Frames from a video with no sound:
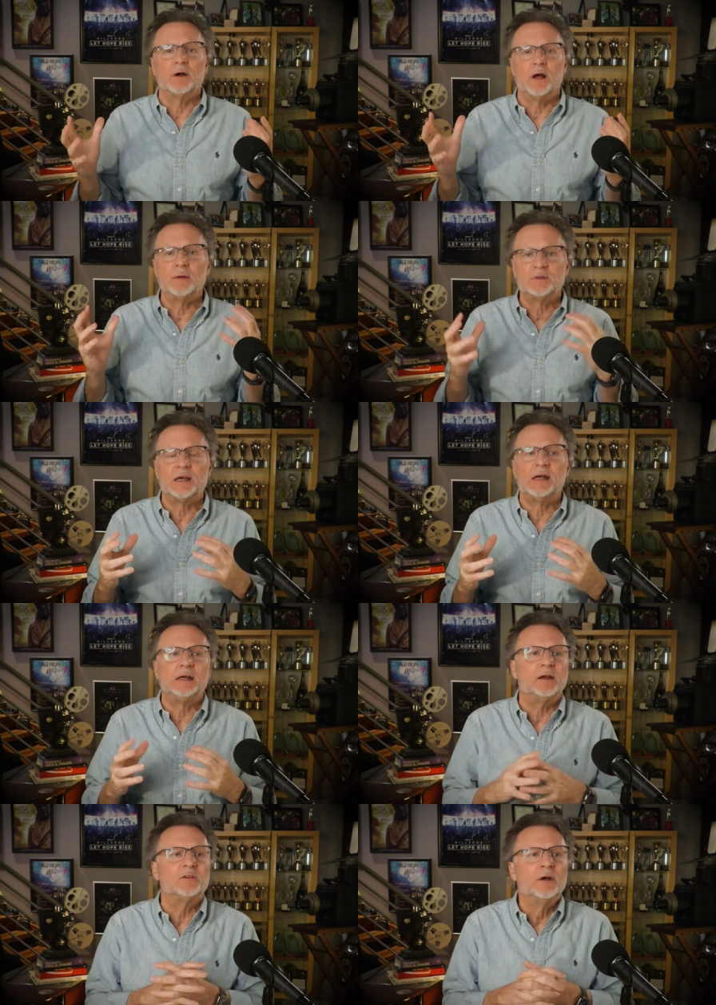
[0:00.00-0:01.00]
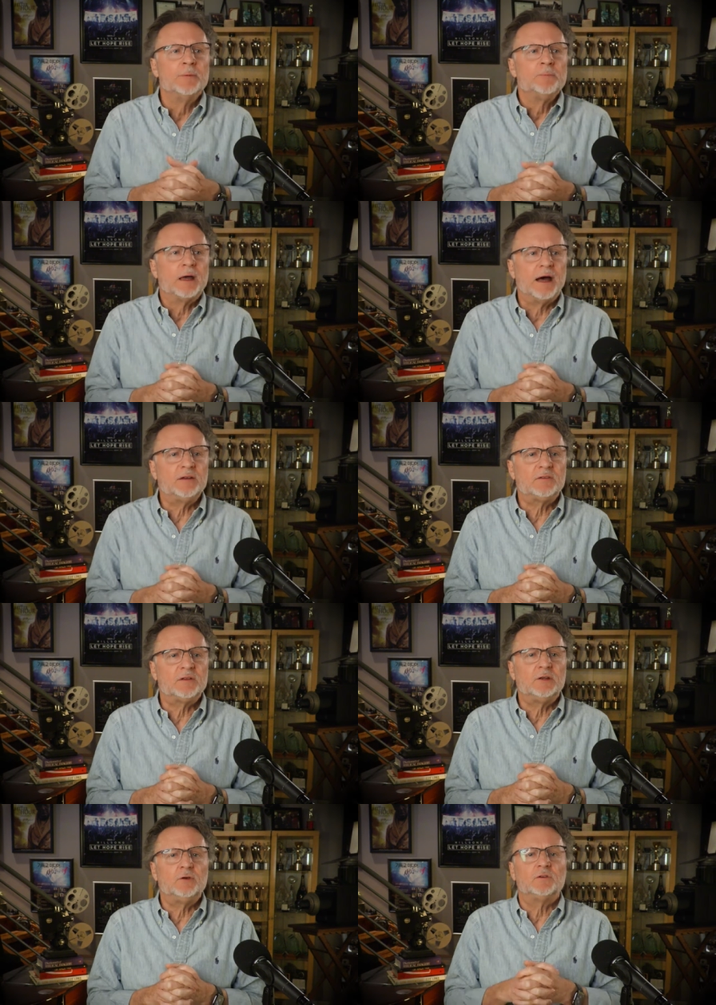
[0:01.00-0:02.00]
All I'm saying is I just
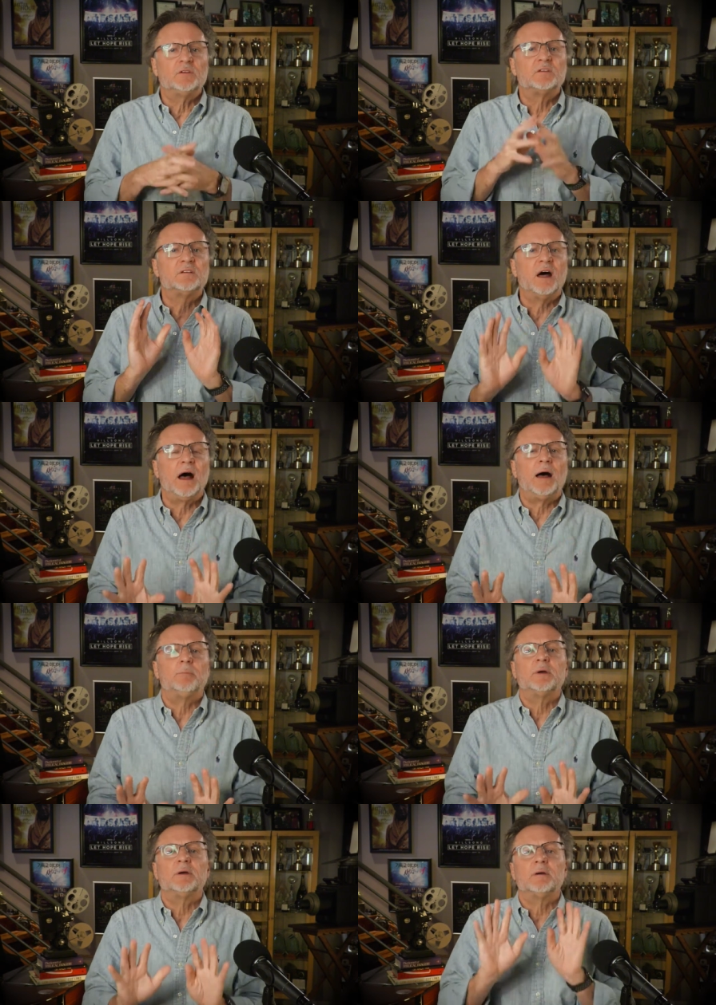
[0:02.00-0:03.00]
think you should stop,